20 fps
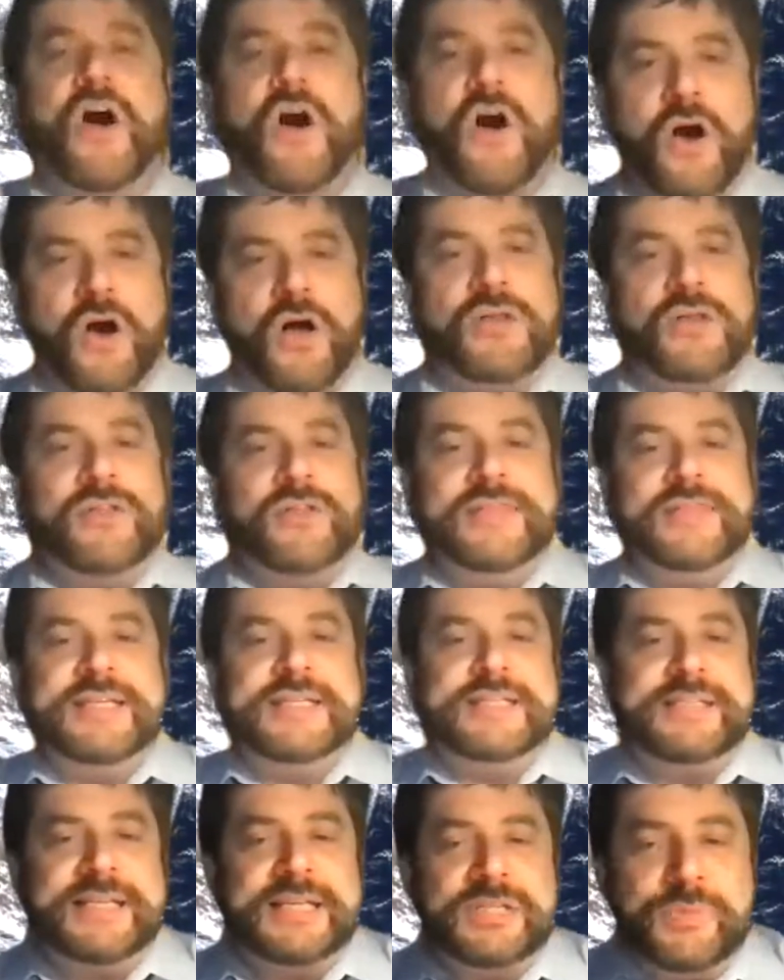All of
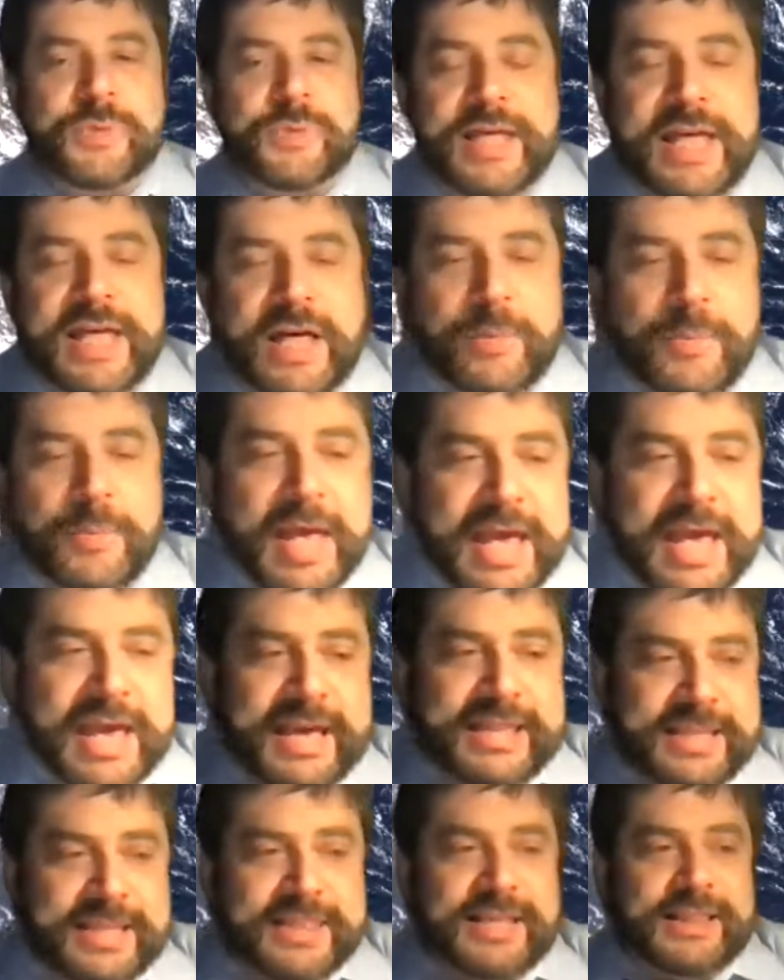these things will help.
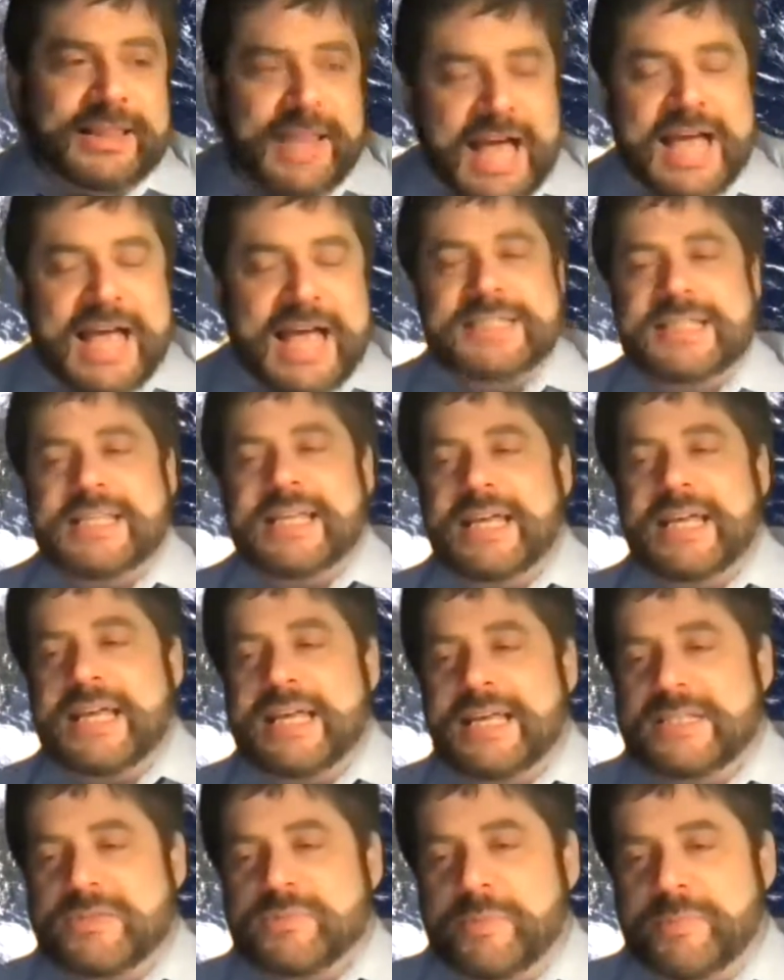And then the last thing
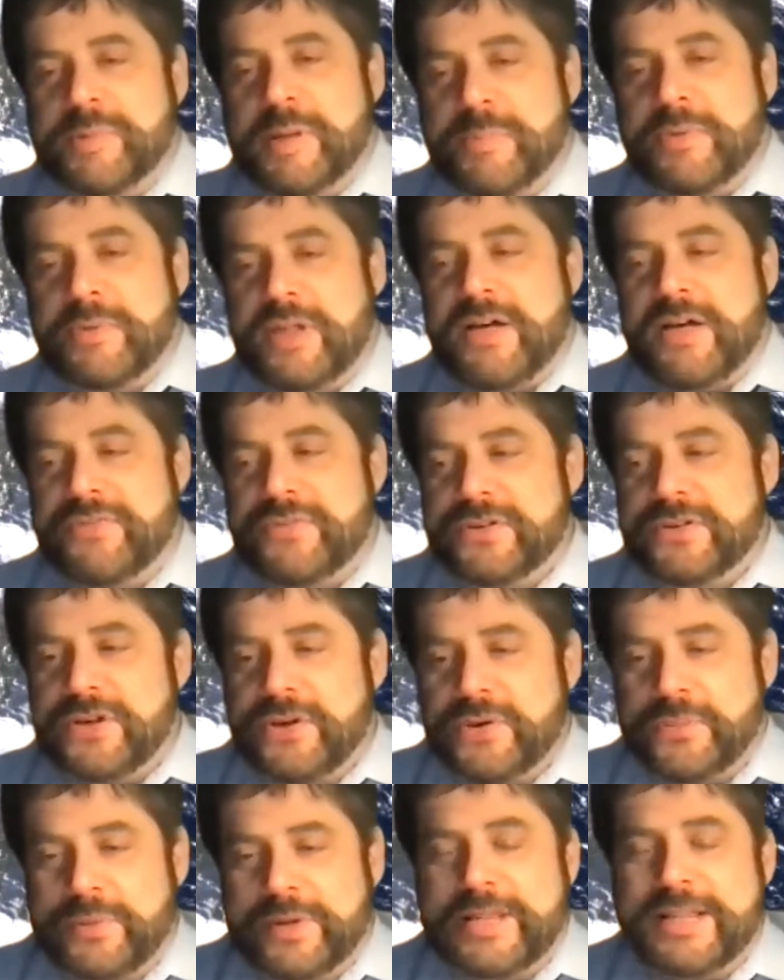is what people often
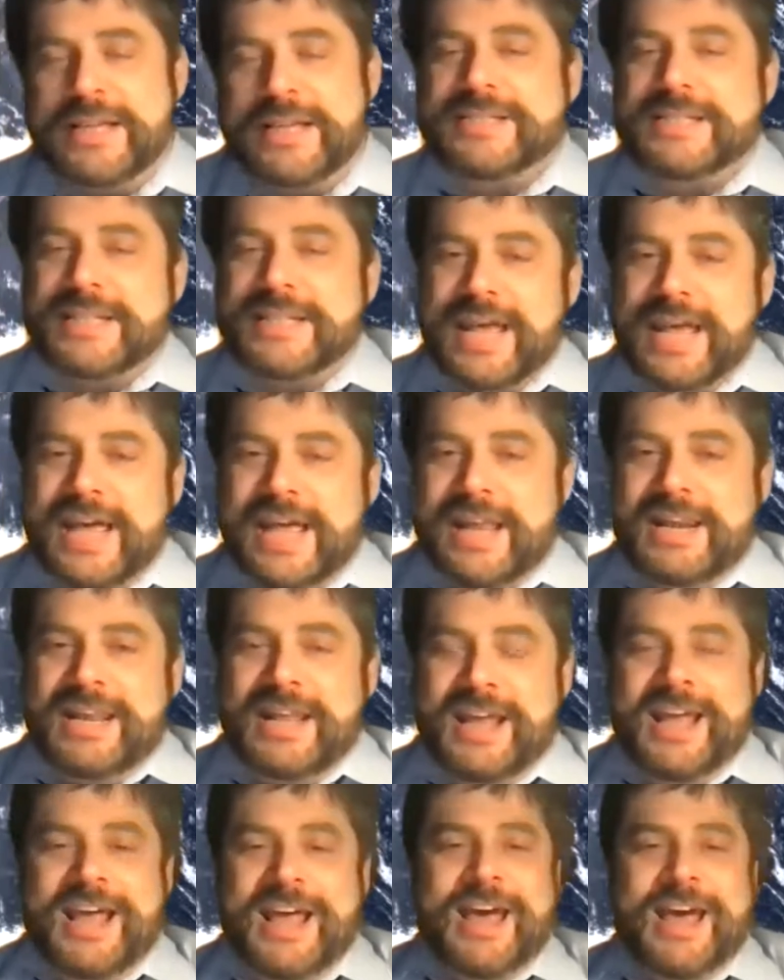don't realize
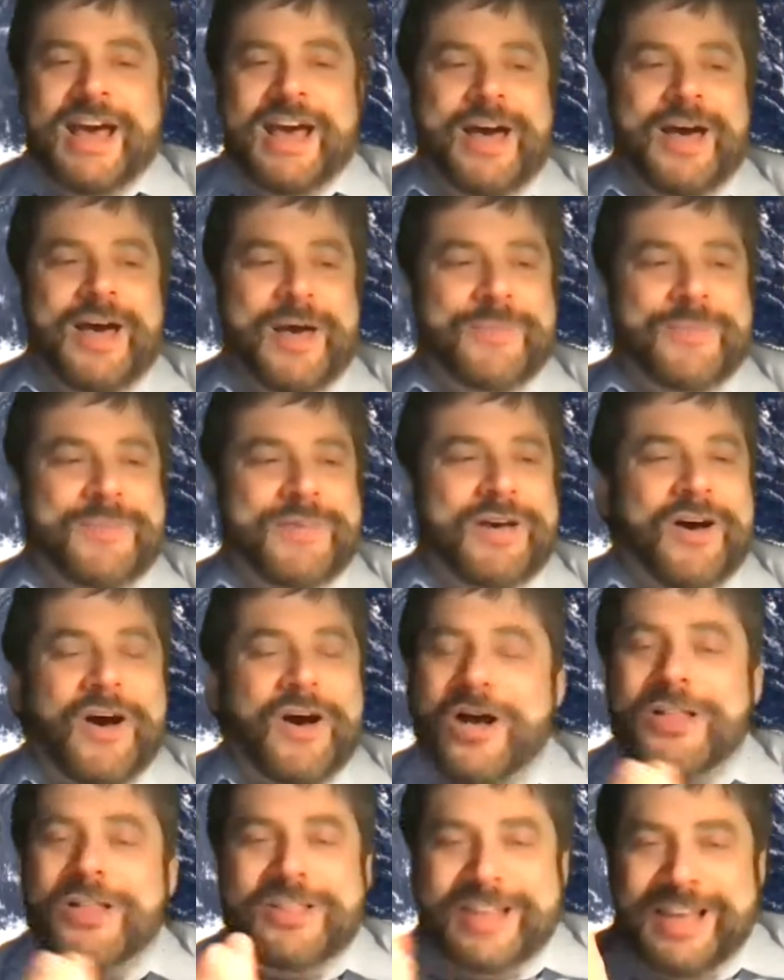again um,
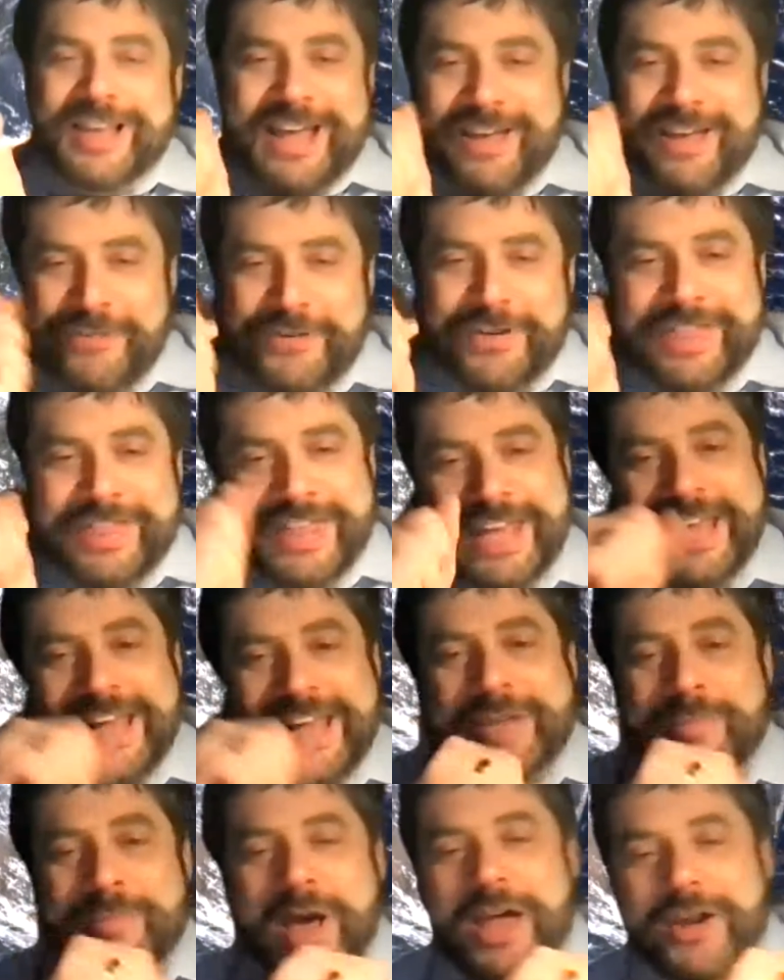all
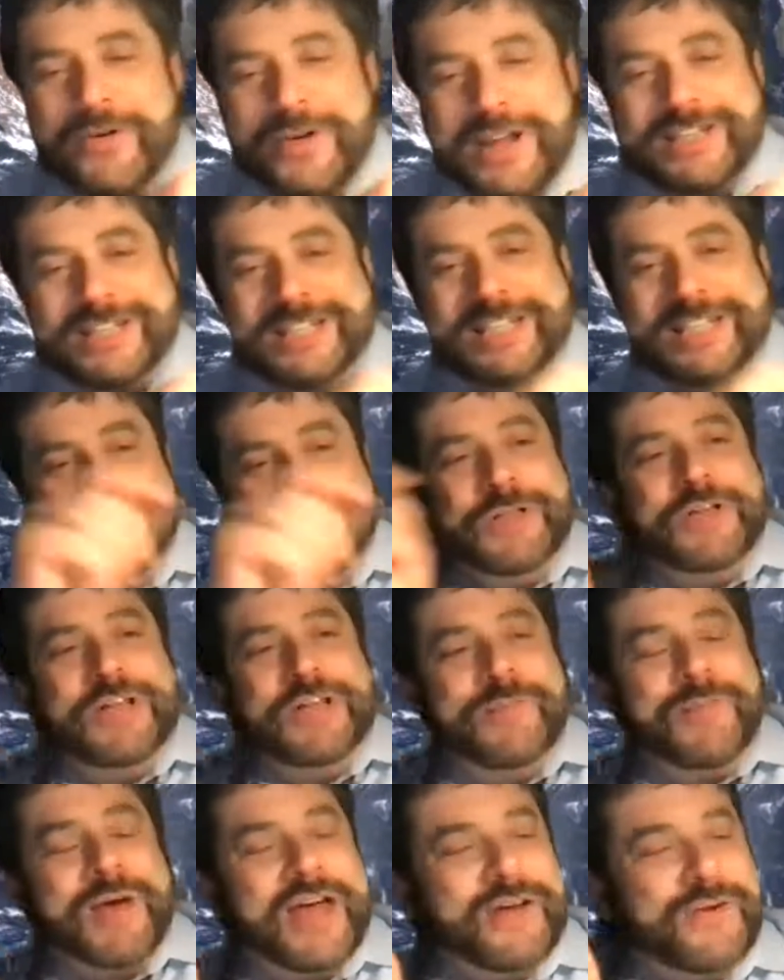everything in moderation,
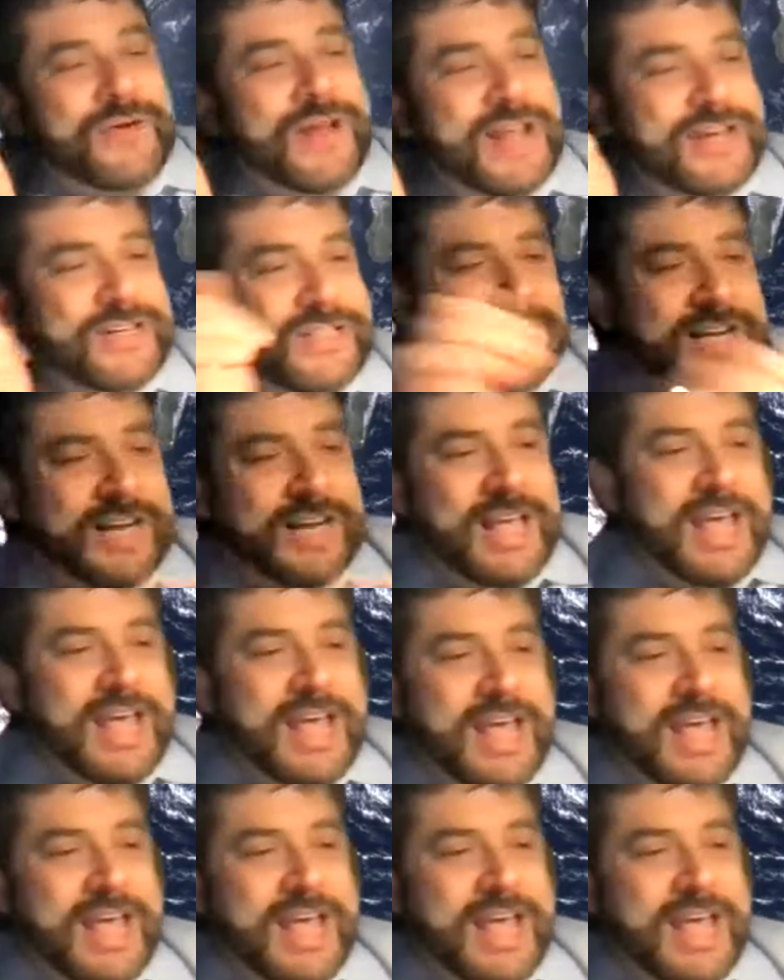including moderation.